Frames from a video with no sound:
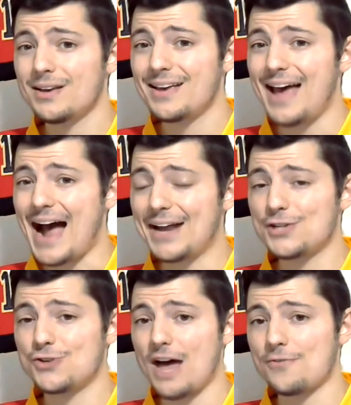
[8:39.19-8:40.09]
at his
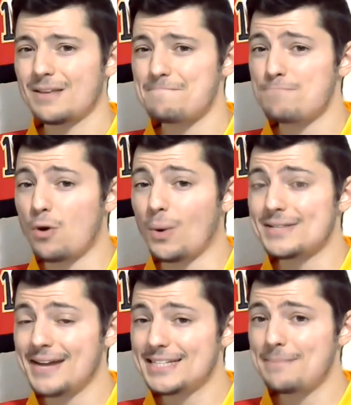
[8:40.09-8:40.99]
draft range. But what's
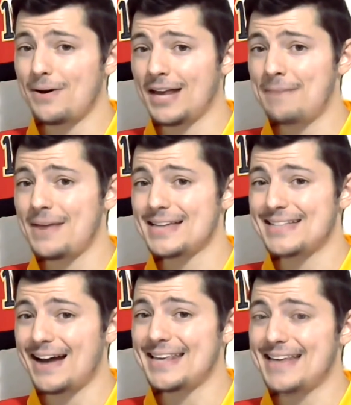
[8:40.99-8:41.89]
nice about him is
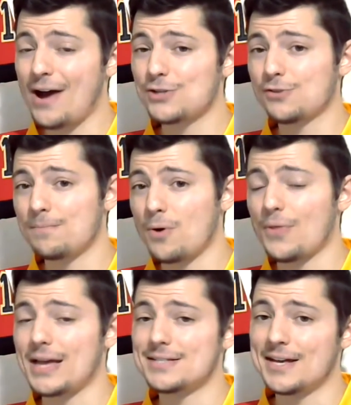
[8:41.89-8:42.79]
that he counts for
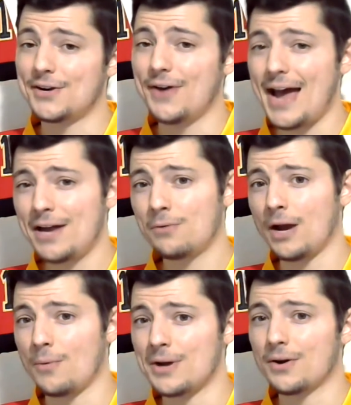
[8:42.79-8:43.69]
both a center and a
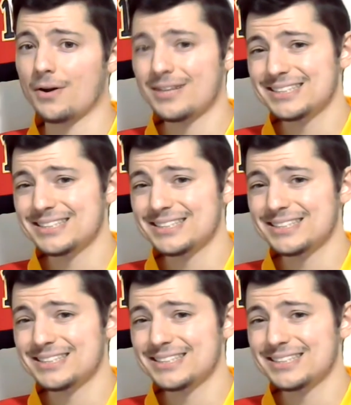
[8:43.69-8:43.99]
right winger,